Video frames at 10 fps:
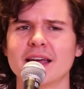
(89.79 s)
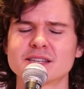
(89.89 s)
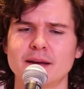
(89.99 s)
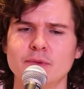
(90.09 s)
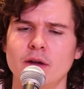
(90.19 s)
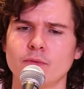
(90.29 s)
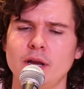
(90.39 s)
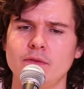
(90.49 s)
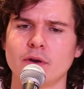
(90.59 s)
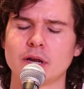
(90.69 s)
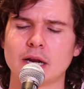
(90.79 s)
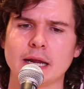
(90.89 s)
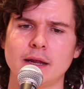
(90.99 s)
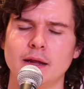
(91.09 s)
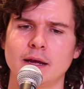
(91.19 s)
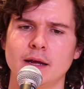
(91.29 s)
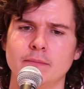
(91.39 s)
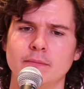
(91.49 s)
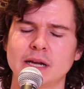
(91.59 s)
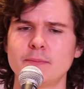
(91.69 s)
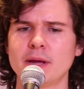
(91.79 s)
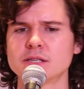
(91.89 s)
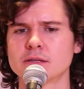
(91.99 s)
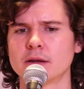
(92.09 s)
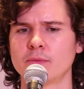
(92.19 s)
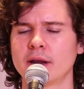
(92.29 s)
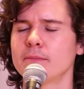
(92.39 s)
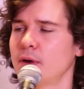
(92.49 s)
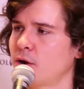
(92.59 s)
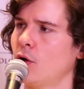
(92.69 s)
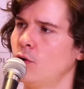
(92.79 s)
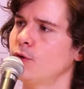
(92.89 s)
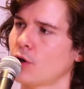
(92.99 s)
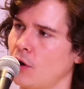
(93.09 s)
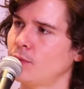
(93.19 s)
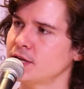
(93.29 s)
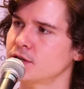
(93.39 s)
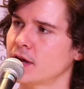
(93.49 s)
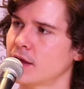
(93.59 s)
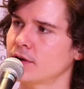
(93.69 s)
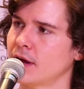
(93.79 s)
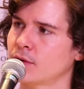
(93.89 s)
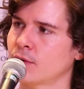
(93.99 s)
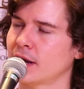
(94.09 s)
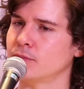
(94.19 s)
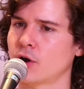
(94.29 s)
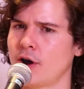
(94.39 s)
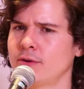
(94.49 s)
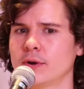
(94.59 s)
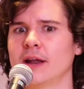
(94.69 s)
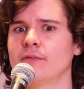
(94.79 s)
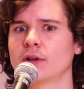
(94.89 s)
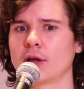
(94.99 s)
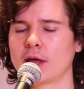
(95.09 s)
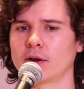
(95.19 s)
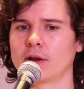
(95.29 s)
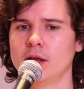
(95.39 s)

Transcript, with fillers: guess I'm not really very clingy. Um, that depends. When I'm at home, we're always together, and when I'm gone, we're never together.